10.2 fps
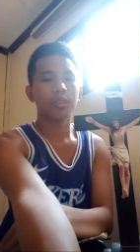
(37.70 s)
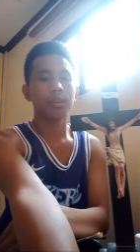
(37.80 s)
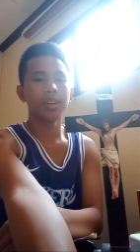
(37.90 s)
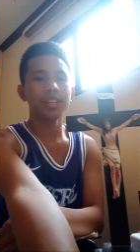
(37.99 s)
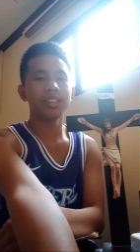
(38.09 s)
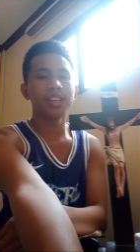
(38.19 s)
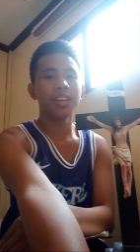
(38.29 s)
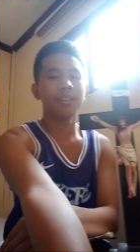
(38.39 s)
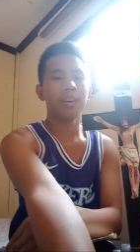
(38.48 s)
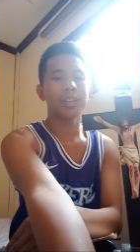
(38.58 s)
Great
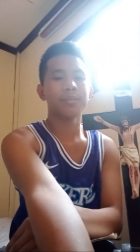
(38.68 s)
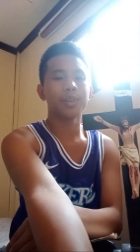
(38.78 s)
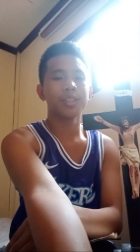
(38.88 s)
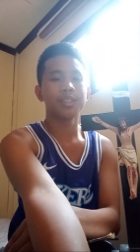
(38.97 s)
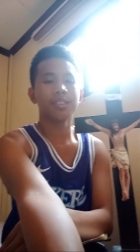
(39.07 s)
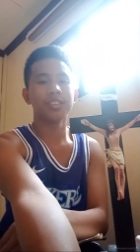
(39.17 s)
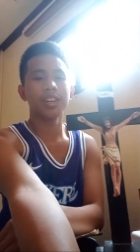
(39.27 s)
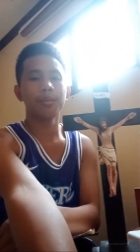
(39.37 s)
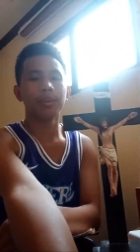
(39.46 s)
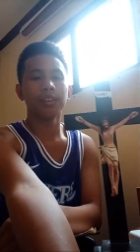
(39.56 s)
day, best friends.
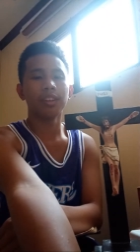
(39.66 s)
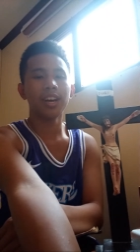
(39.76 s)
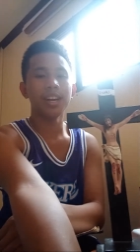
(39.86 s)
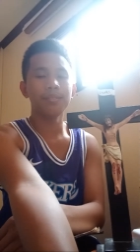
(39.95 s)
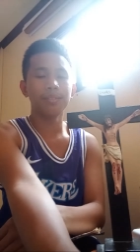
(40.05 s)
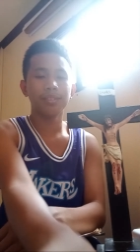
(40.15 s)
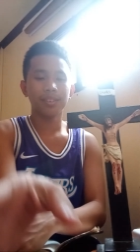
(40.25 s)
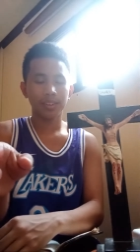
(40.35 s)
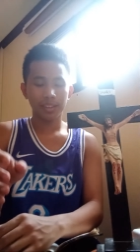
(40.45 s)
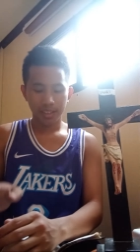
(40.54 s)
Today we're live.
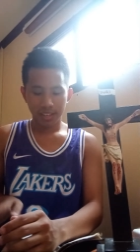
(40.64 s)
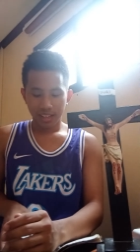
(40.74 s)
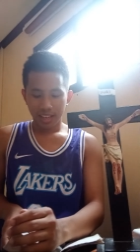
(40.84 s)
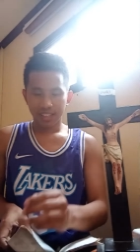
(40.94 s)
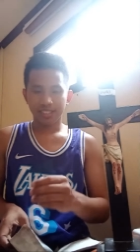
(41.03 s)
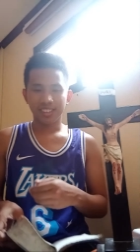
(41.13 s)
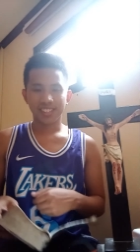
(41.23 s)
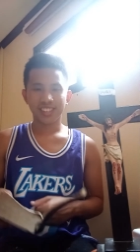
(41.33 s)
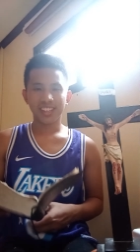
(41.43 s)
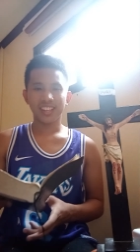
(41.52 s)
As you
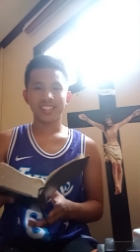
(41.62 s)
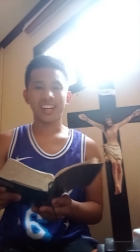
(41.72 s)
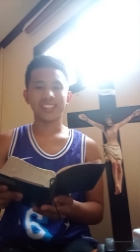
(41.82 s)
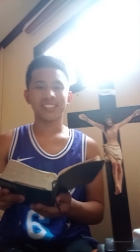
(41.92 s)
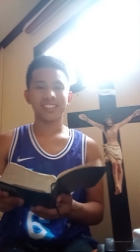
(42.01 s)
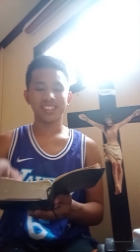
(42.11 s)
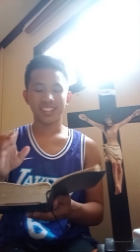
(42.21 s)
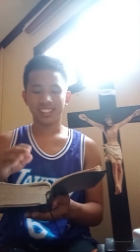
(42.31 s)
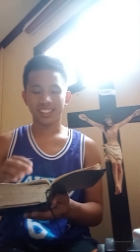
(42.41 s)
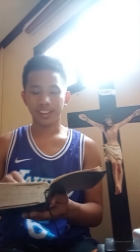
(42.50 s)
can see in the title, it's
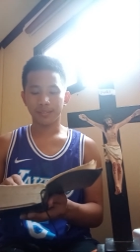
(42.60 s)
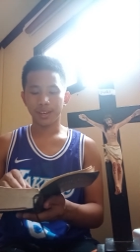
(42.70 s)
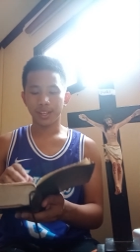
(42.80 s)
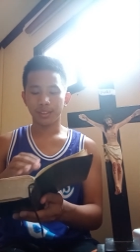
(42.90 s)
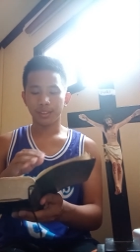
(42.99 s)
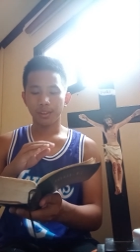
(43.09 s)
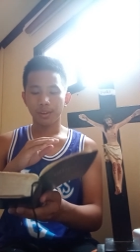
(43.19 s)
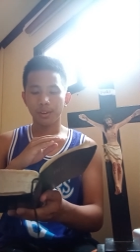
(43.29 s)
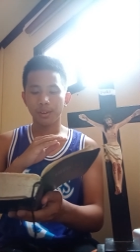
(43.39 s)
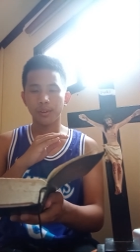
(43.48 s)
not clickbait.
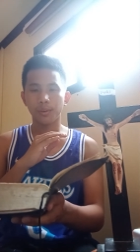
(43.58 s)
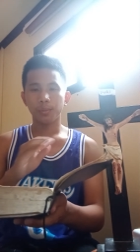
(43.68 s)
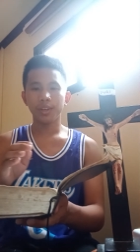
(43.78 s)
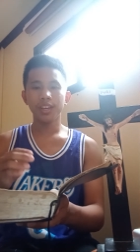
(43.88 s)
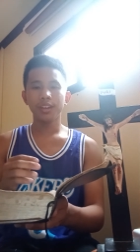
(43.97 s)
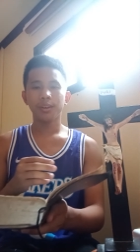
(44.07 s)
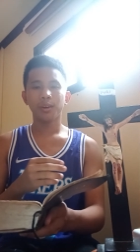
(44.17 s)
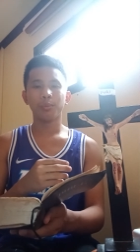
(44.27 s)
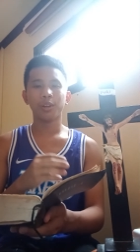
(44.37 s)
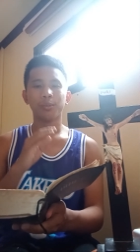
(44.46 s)
We
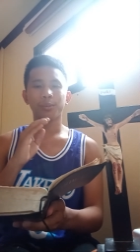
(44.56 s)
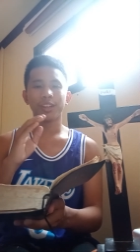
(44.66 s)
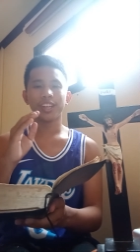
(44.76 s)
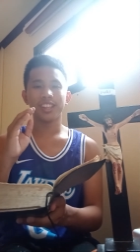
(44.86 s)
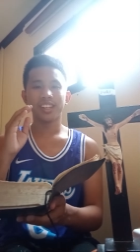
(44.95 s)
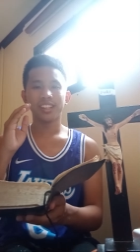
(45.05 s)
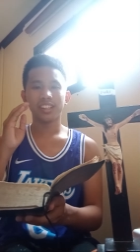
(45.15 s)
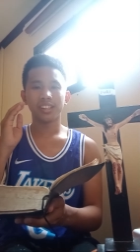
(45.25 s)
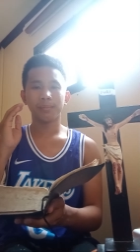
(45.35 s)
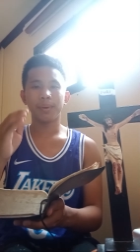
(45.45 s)
will read
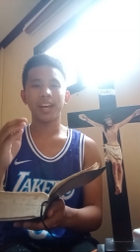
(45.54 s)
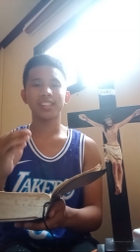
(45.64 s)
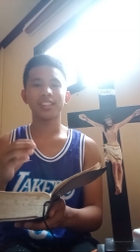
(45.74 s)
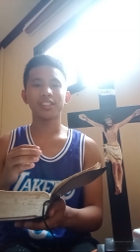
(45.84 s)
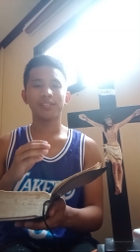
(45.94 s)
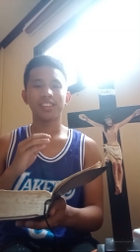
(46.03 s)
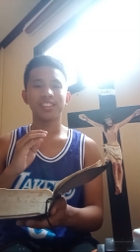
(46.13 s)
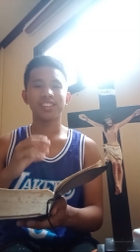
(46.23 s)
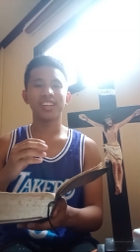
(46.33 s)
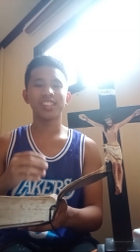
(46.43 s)
the passage of the
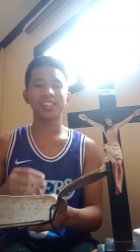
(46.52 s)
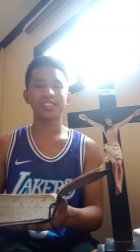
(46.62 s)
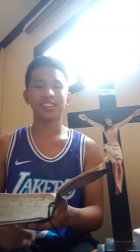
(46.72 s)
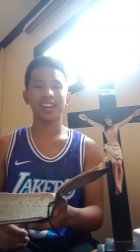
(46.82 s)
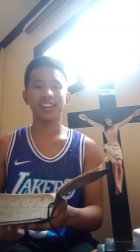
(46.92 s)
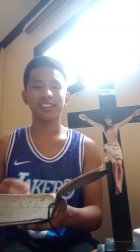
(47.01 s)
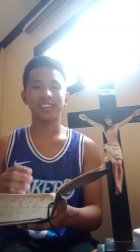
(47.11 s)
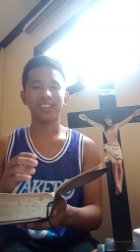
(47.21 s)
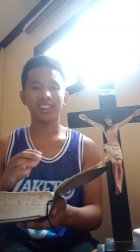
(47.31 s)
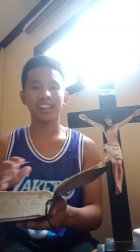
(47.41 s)
Genesis
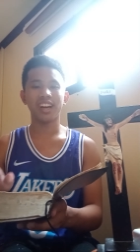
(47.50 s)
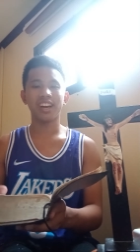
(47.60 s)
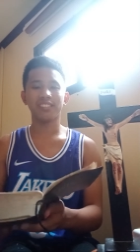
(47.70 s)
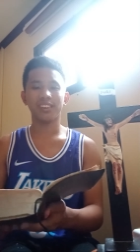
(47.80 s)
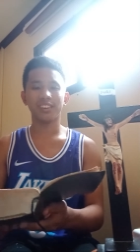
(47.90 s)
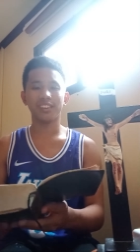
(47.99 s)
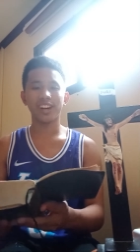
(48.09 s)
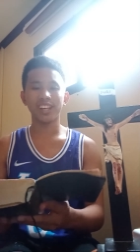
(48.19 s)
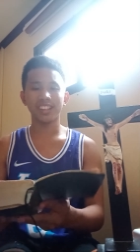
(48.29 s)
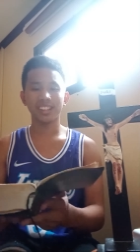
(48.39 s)
together
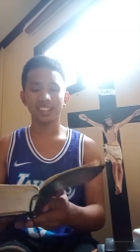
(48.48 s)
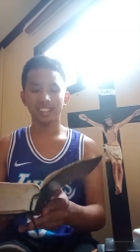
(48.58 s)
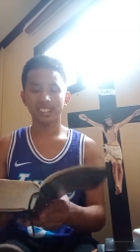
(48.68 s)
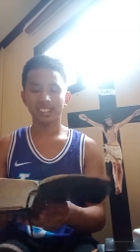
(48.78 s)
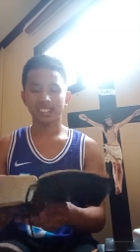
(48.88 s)
live. Alright?